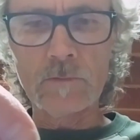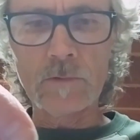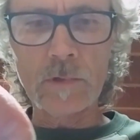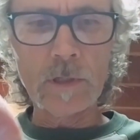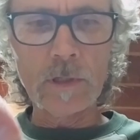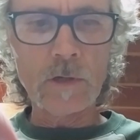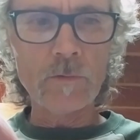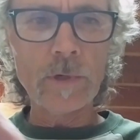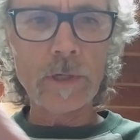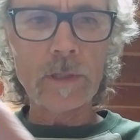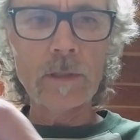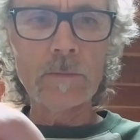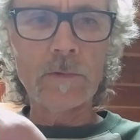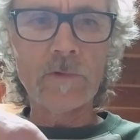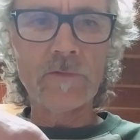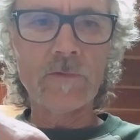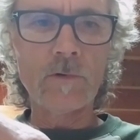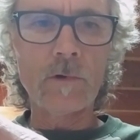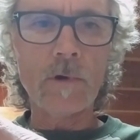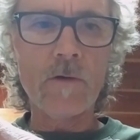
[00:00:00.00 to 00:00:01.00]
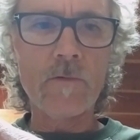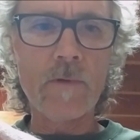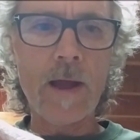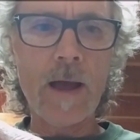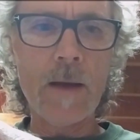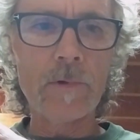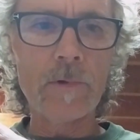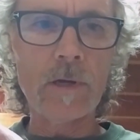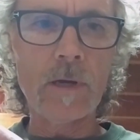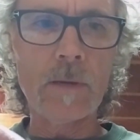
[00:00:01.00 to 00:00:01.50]
really quickly before I
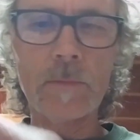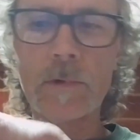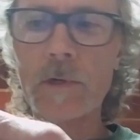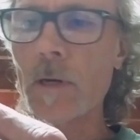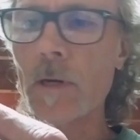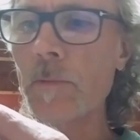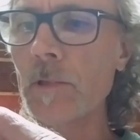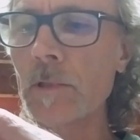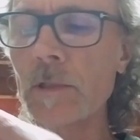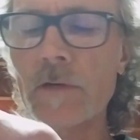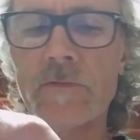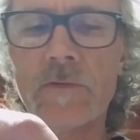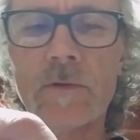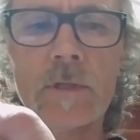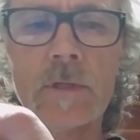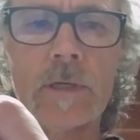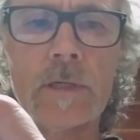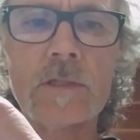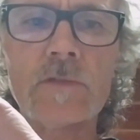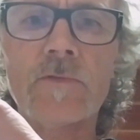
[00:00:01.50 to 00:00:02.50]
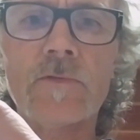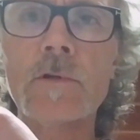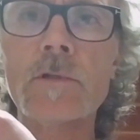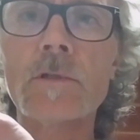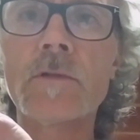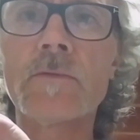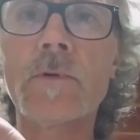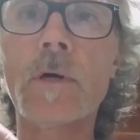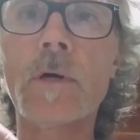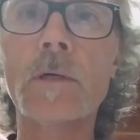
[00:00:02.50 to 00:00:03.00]
wrap it up. A couple different things.
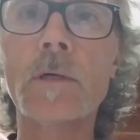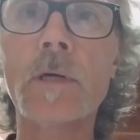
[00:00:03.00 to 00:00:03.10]
First of all,